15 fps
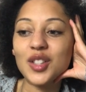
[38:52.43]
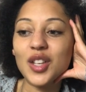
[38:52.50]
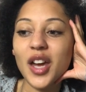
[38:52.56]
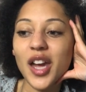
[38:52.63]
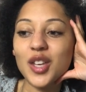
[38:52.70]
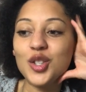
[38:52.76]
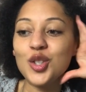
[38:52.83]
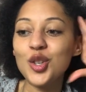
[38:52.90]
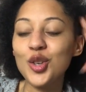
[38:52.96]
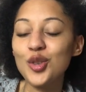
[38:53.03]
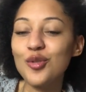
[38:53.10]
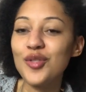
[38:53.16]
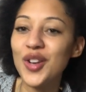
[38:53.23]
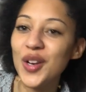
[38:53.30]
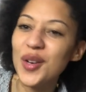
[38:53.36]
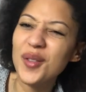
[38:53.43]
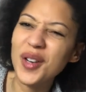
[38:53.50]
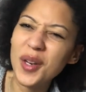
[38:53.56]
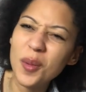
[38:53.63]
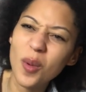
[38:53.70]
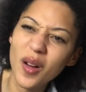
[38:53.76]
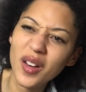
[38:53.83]
I do really,
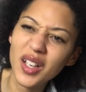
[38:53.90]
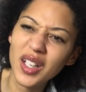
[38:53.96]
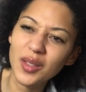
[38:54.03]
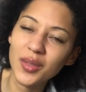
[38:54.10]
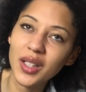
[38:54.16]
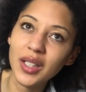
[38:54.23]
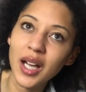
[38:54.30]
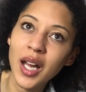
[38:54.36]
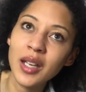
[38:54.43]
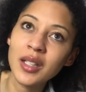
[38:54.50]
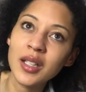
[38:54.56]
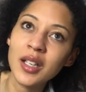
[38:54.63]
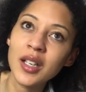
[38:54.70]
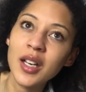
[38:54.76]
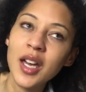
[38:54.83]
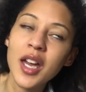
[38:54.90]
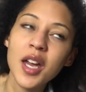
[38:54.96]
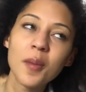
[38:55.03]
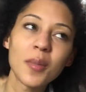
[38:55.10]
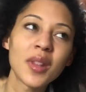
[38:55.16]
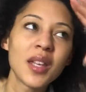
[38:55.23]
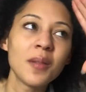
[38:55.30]
really want an advent calendar,
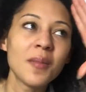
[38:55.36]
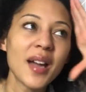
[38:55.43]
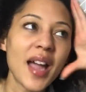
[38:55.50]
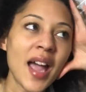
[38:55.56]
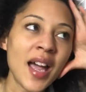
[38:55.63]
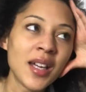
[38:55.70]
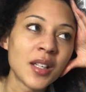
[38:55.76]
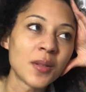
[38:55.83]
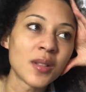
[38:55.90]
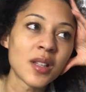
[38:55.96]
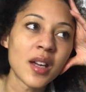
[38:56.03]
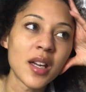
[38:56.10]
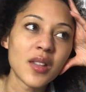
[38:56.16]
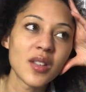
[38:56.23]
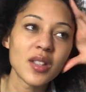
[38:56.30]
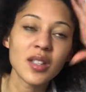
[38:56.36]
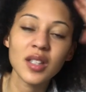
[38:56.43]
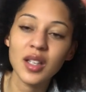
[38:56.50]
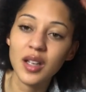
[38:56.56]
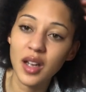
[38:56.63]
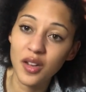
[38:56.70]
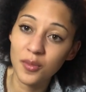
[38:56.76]
but then in my head I was like, this is
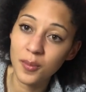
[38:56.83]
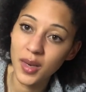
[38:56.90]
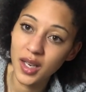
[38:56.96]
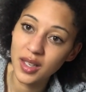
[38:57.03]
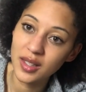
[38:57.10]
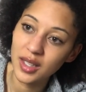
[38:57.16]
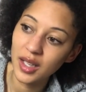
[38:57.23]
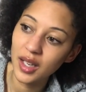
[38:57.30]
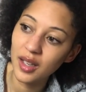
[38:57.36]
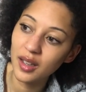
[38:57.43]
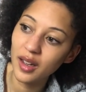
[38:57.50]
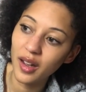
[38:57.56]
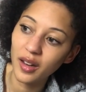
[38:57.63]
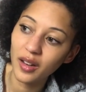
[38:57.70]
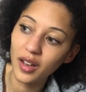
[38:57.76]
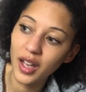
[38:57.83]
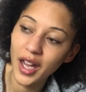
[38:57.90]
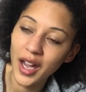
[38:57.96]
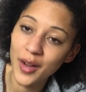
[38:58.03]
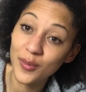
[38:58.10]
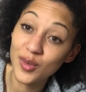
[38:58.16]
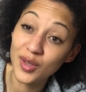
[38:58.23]
going to have minis in it, and I
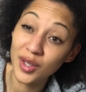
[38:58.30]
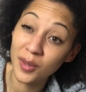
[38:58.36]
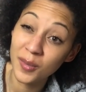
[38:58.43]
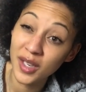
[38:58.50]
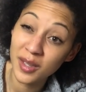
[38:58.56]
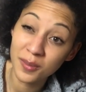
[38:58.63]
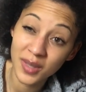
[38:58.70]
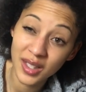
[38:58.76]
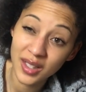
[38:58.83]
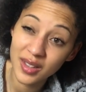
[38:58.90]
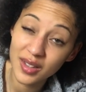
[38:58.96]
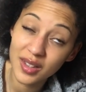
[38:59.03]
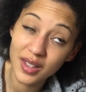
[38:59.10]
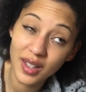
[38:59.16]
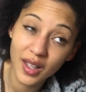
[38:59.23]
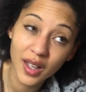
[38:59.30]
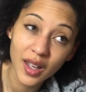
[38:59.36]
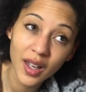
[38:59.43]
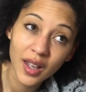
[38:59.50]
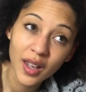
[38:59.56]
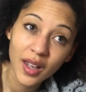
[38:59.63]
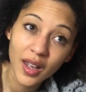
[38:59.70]
have so many minis.
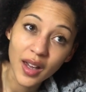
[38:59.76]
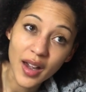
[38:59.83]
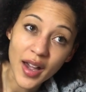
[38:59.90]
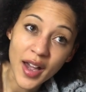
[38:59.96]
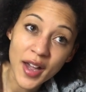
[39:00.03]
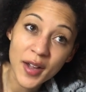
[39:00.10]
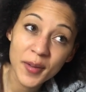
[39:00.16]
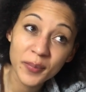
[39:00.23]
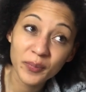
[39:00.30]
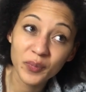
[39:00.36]
And